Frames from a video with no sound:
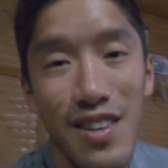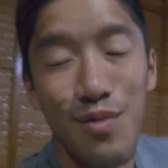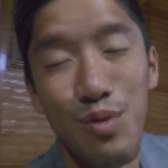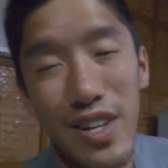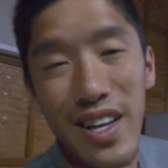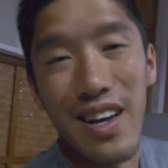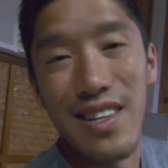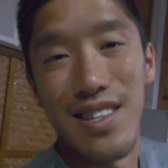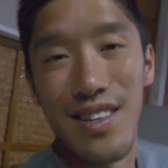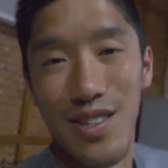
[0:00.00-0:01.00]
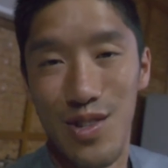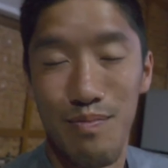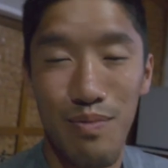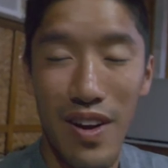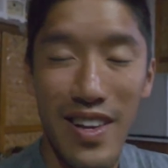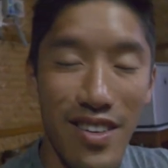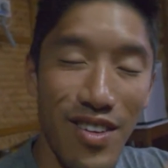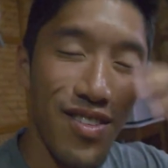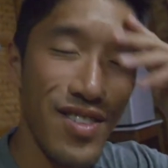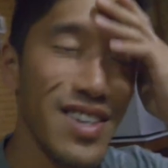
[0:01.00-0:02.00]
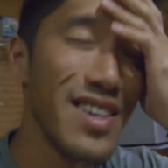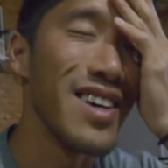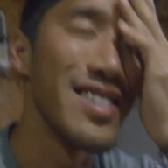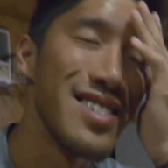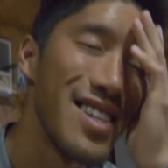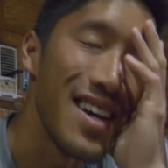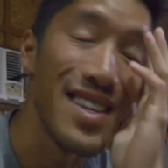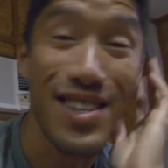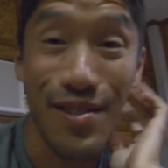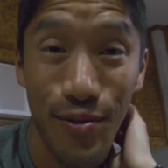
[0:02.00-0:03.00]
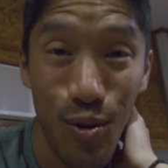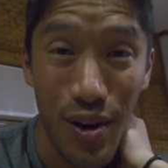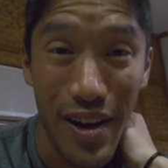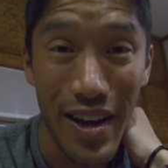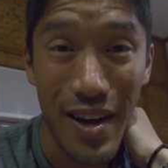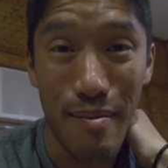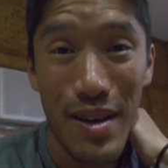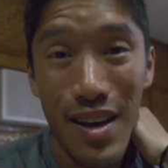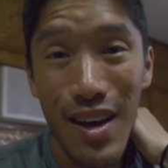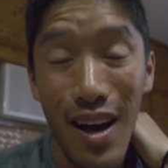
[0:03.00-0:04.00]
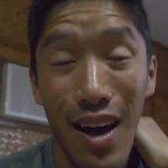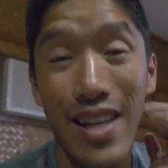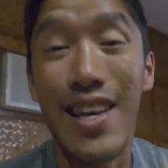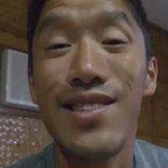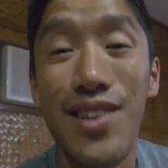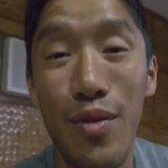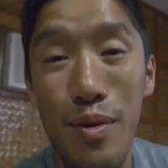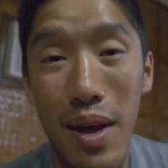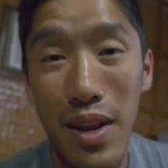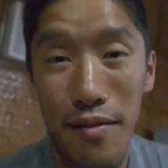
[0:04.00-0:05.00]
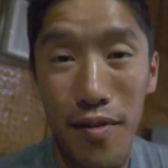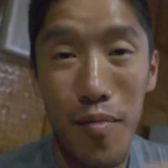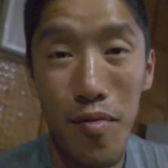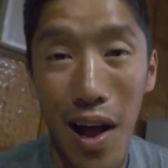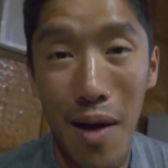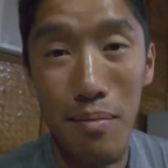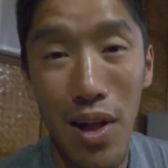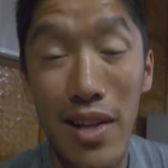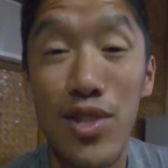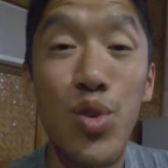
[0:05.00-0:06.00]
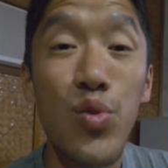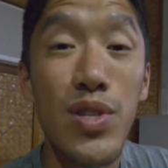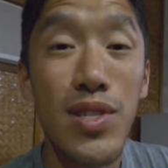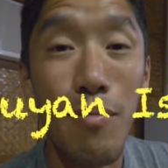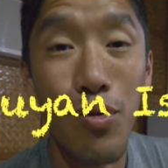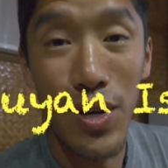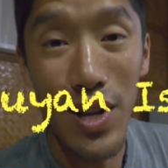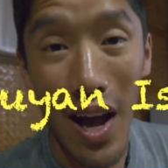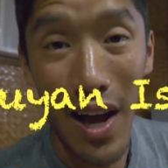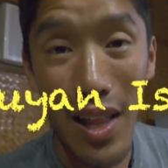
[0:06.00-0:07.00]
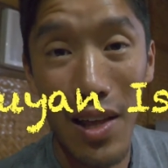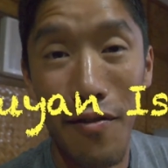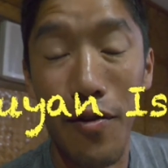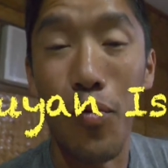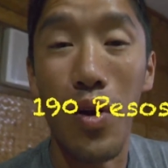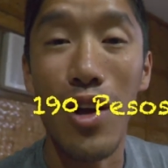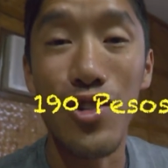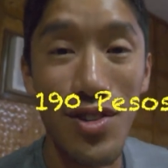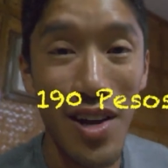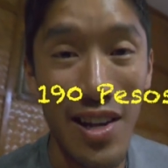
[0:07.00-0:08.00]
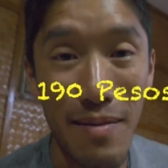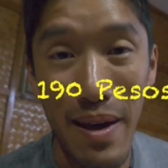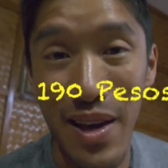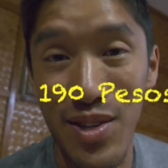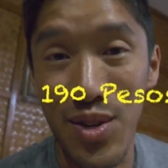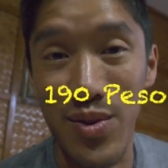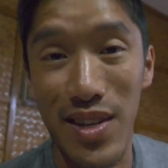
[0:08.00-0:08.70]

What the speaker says: Good morning, guys. It is bright and early again today. It's like 4 a.m. Yesterday, we made it from Romblon to Cebuyan Island for 190 pesos.